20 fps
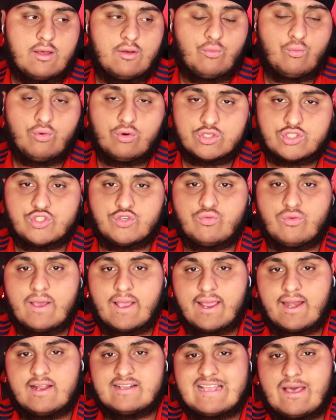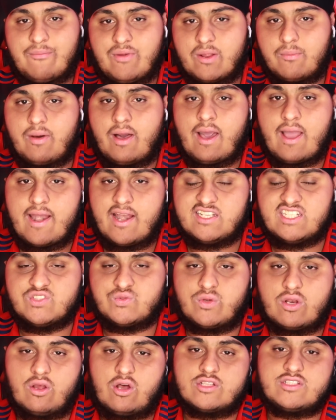What do you reckon is happening behind the
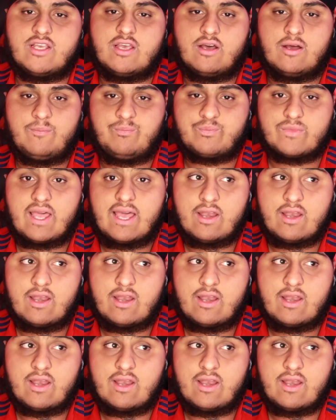scenes with Arteta,